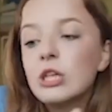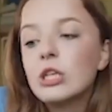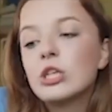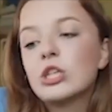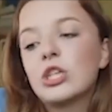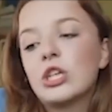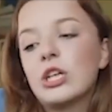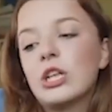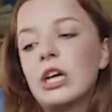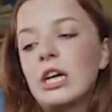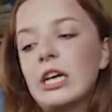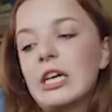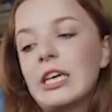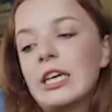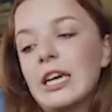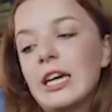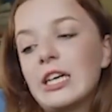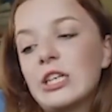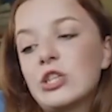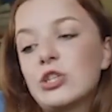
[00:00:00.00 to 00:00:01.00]
Shall I
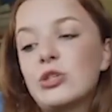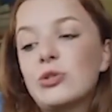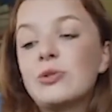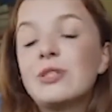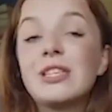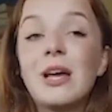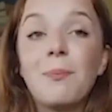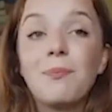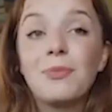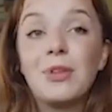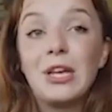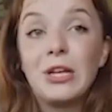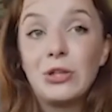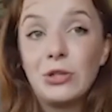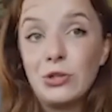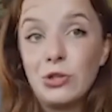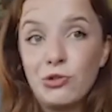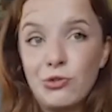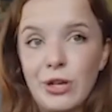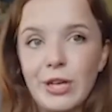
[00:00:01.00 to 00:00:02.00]
get you something
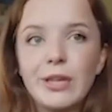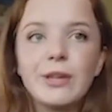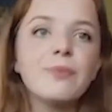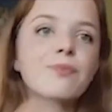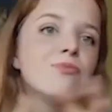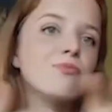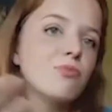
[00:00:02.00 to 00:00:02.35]
to drink?